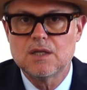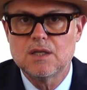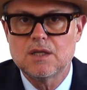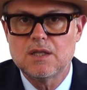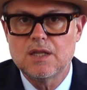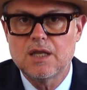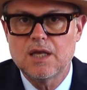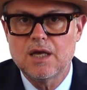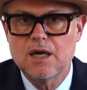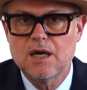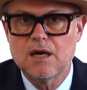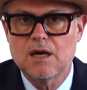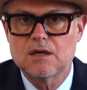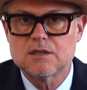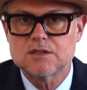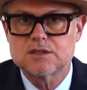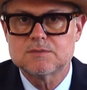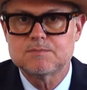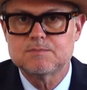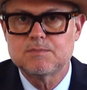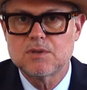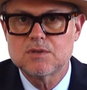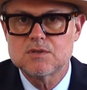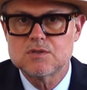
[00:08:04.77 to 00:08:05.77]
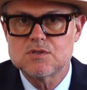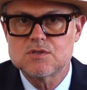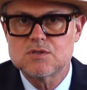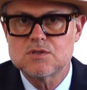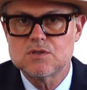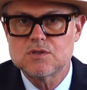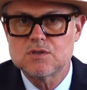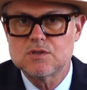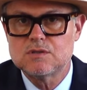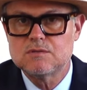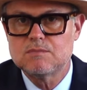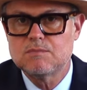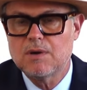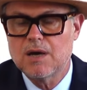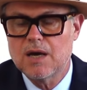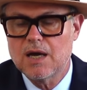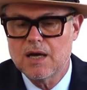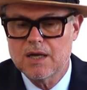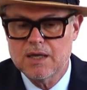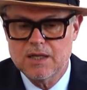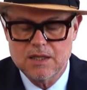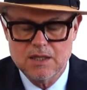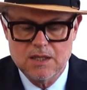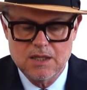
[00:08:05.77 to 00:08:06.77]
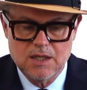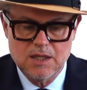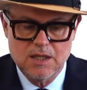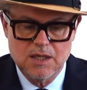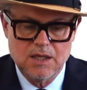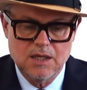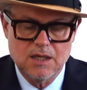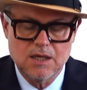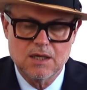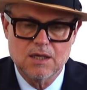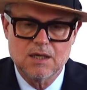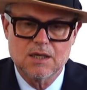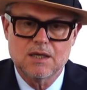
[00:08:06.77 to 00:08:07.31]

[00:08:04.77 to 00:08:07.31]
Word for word: They are sponsored by the